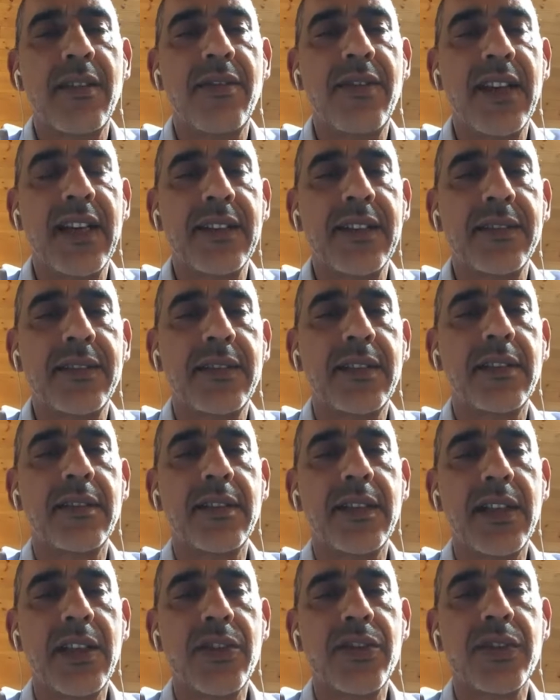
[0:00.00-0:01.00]
that
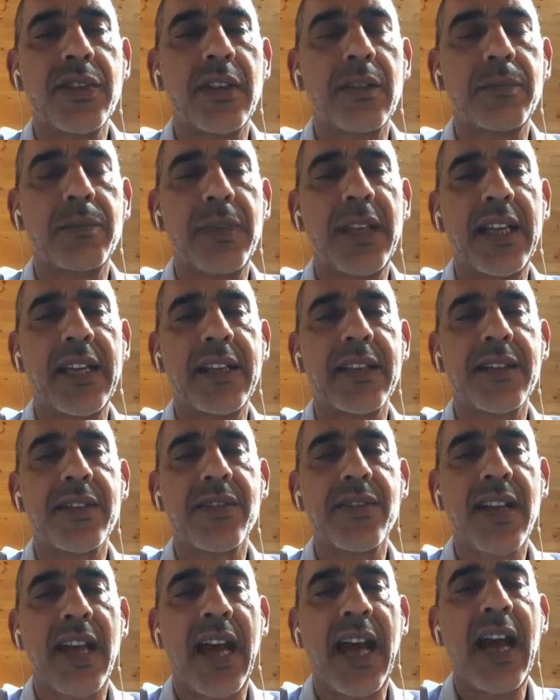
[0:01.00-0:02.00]
regional
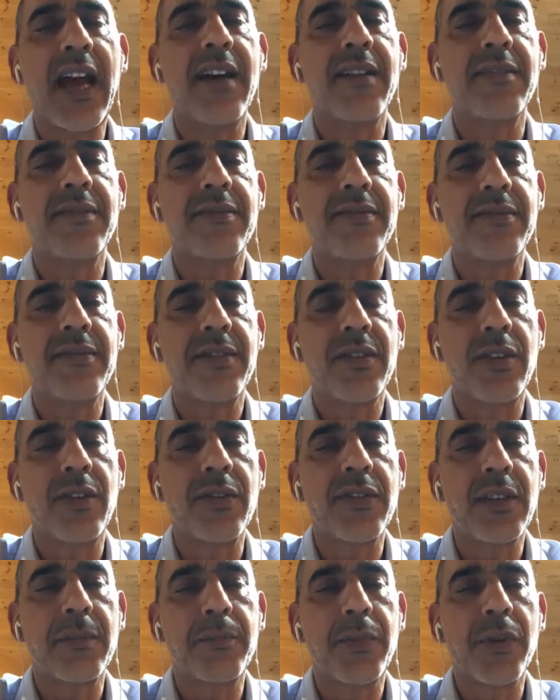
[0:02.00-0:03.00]
players have
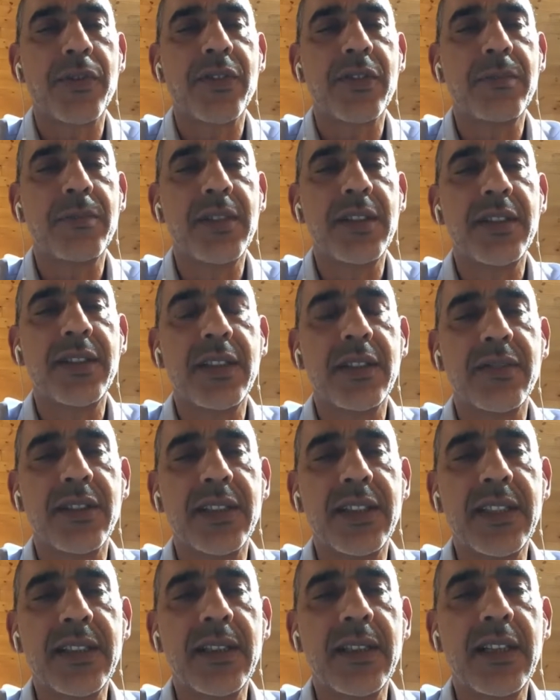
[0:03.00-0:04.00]
on the possibility of a
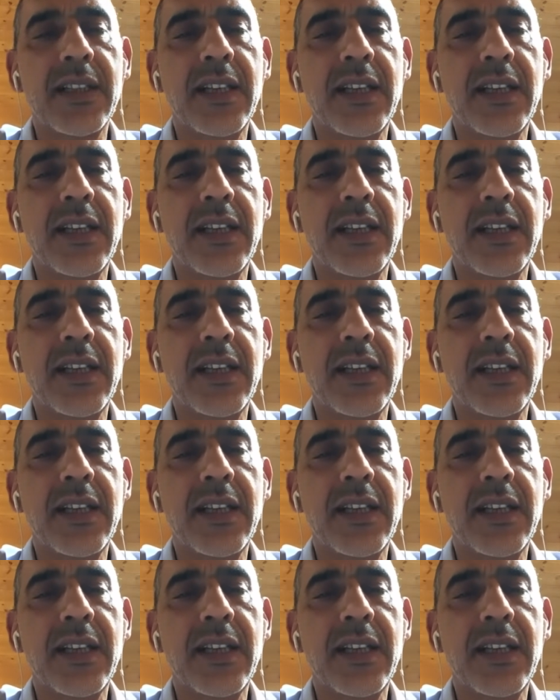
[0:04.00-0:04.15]
deal.